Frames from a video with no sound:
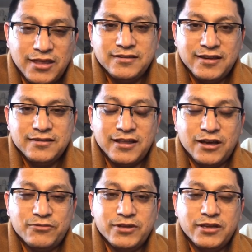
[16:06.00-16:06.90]
and
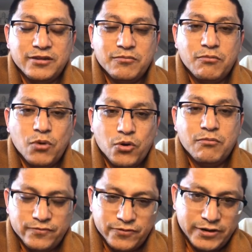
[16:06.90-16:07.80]
now we
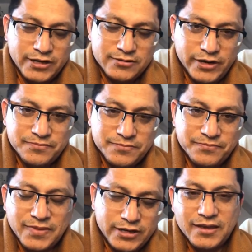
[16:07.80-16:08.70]
mourn for it.
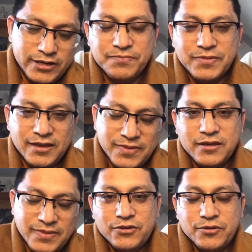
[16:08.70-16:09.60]
Okay?
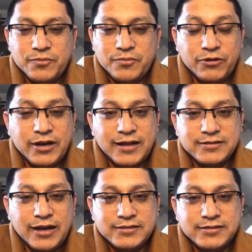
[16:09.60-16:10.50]
But
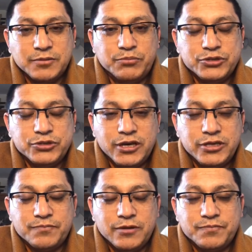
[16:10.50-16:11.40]
whereas the
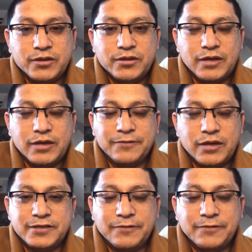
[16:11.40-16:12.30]
Buddha, uh, the,
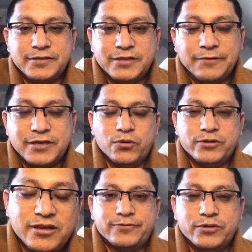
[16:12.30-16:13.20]
after the, all
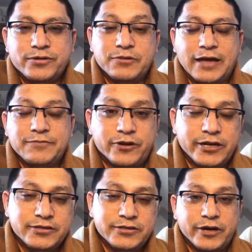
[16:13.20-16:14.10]
the five
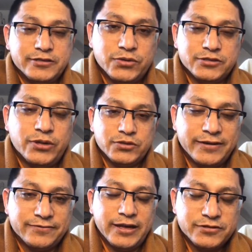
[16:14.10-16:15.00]
friends who
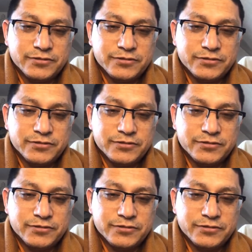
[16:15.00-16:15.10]
left,